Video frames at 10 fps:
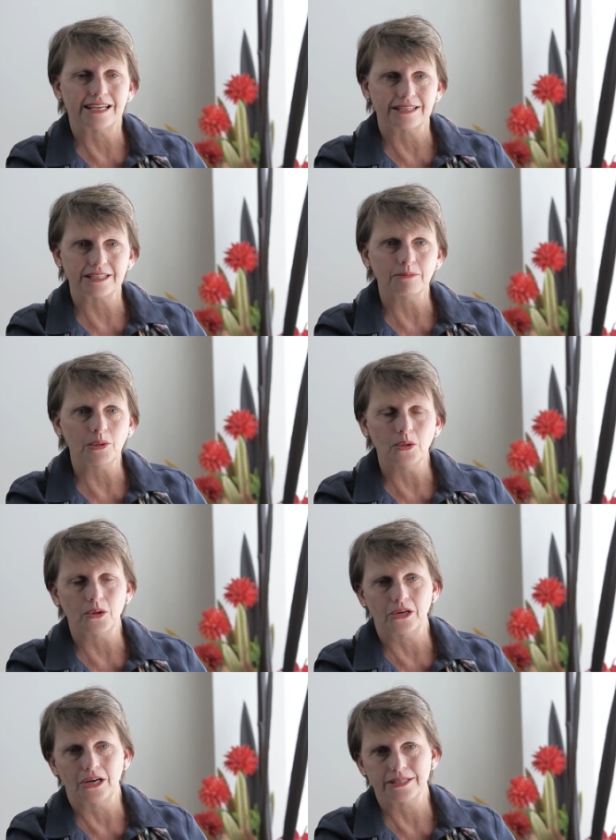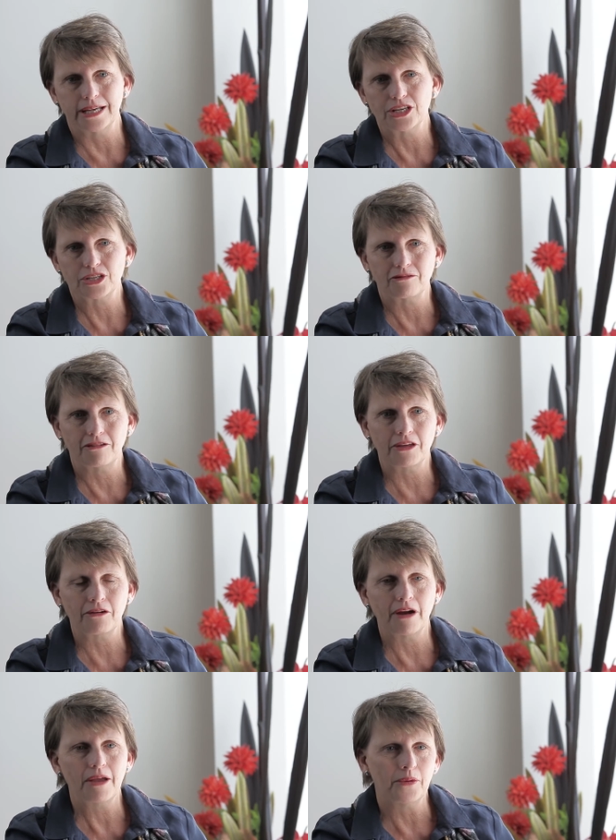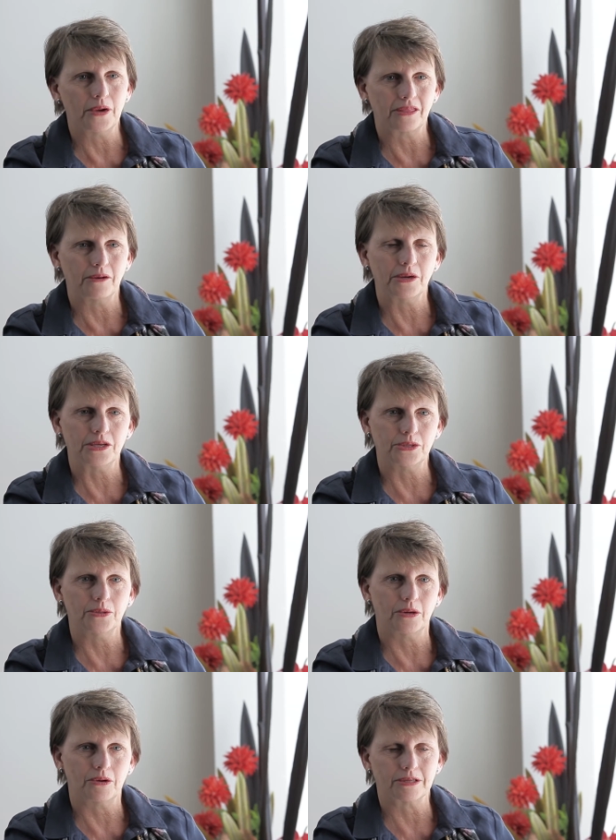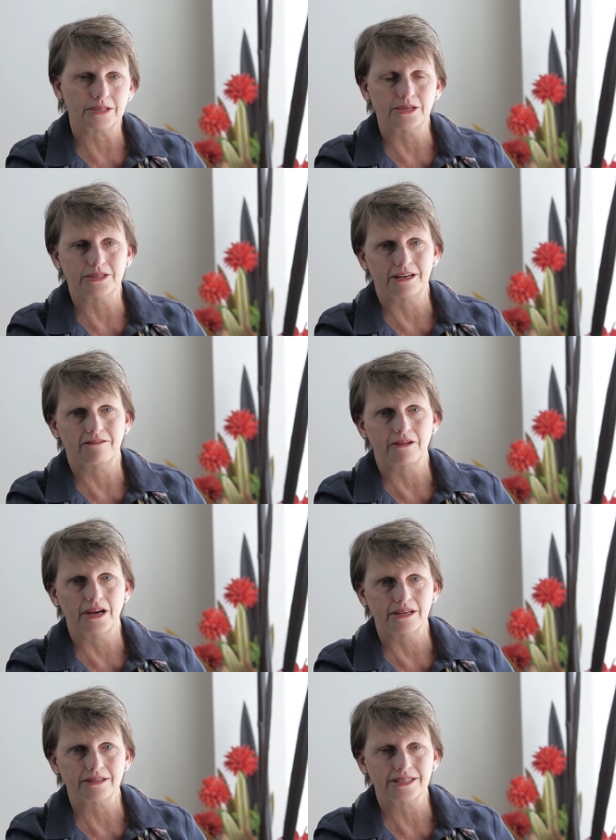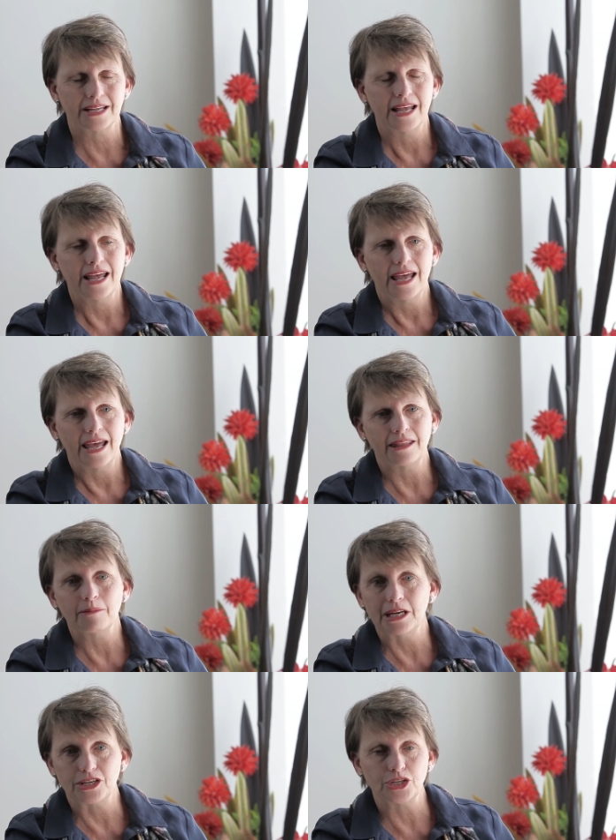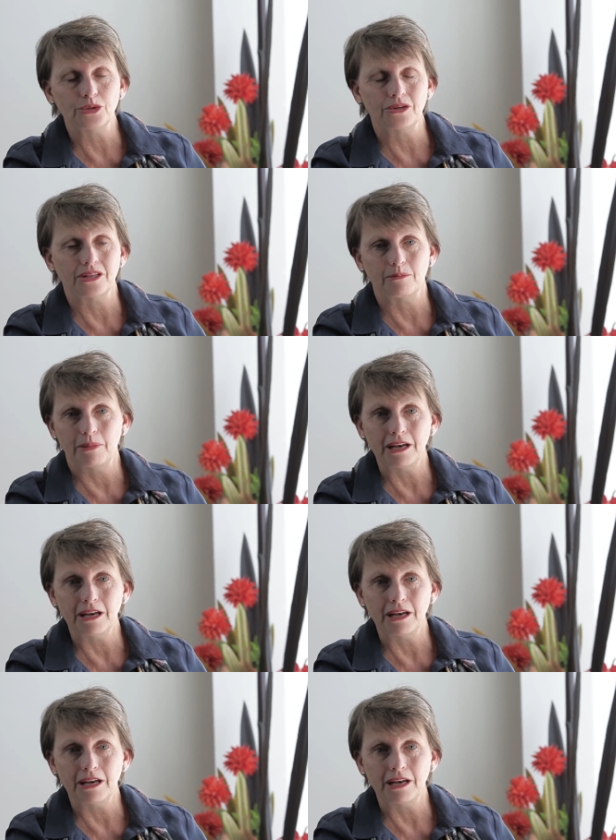as a small organisation for the great work that we do across New South Wales and the many children that